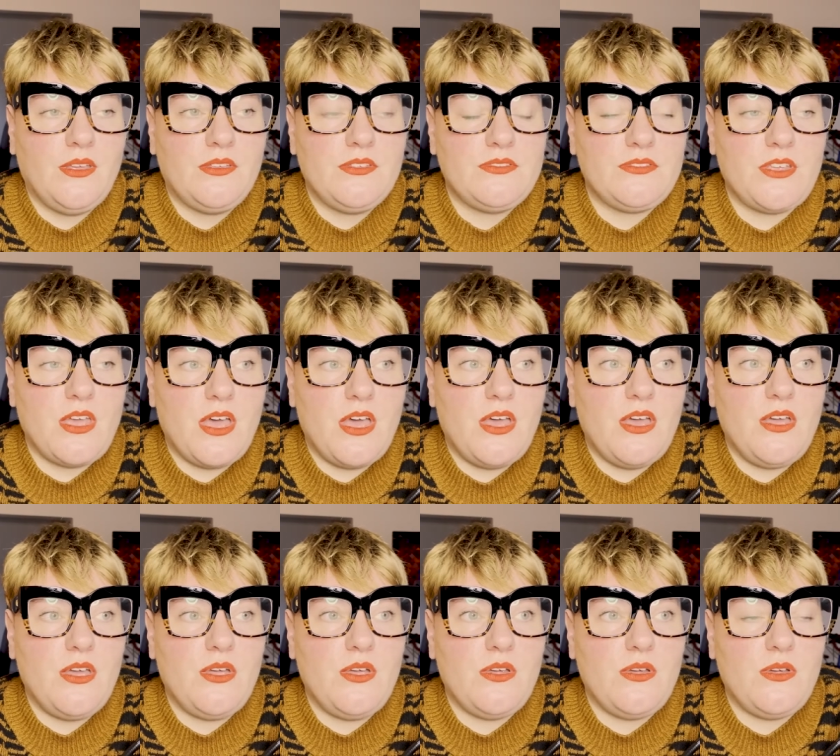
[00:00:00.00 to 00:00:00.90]

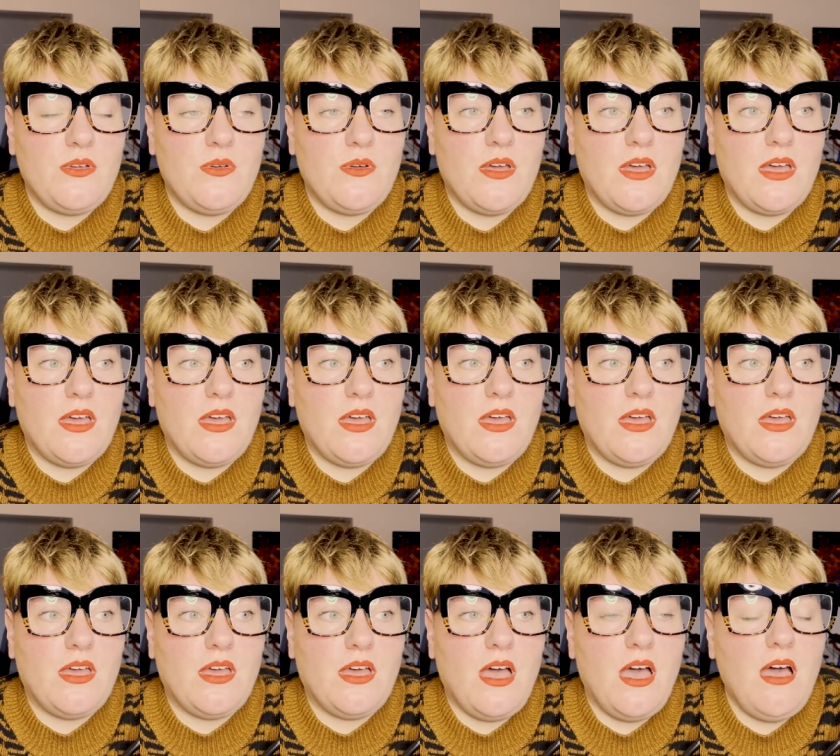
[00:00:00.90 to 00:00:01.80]
So,
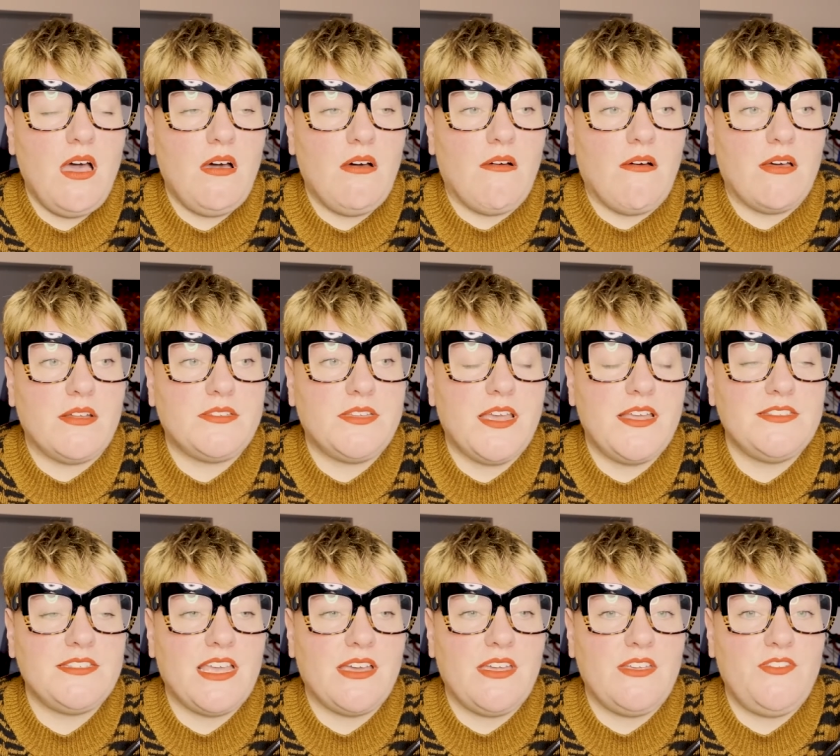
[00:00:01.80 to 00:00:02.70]
oh,
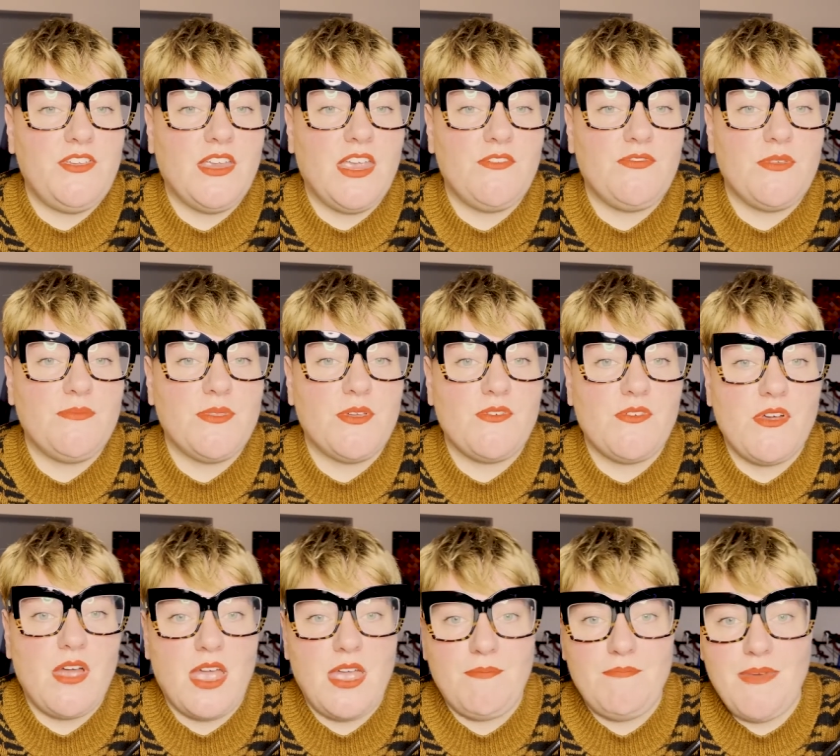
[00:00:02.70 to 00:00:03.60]
turns out if you give them the
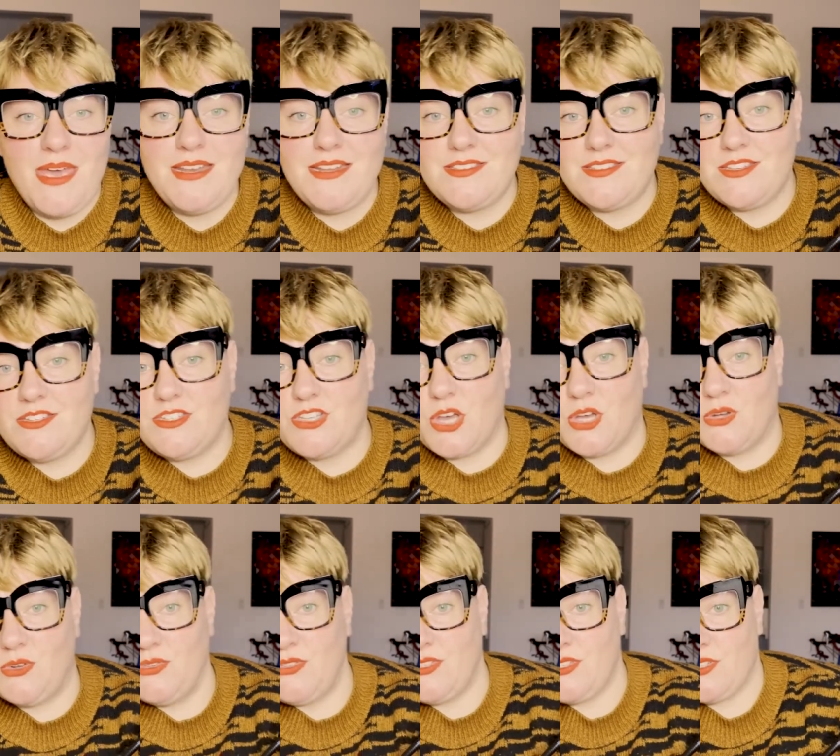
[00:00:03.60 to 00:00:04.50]
right medicine
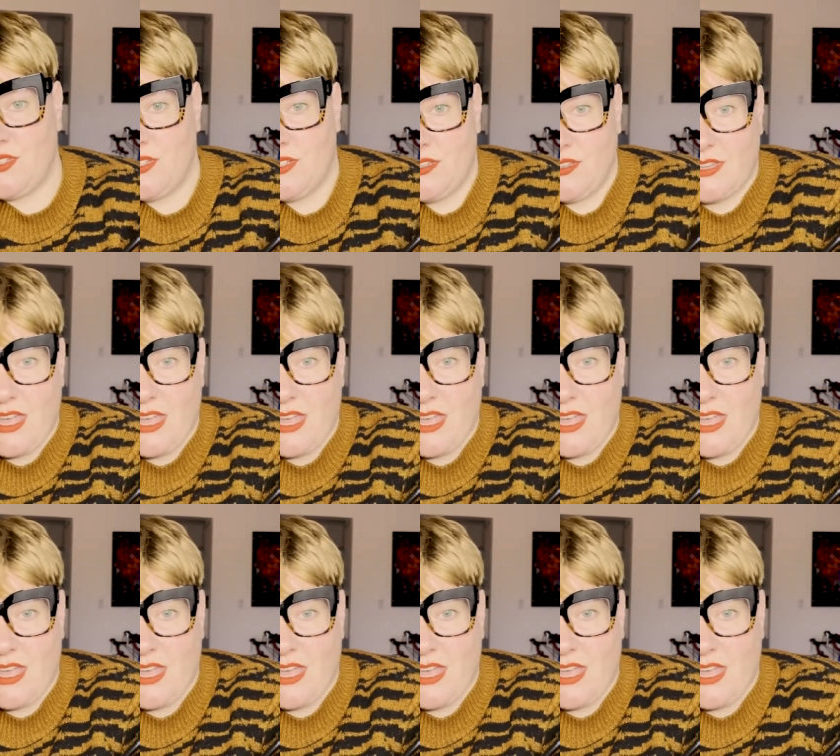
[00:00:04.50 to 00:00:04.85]
dose,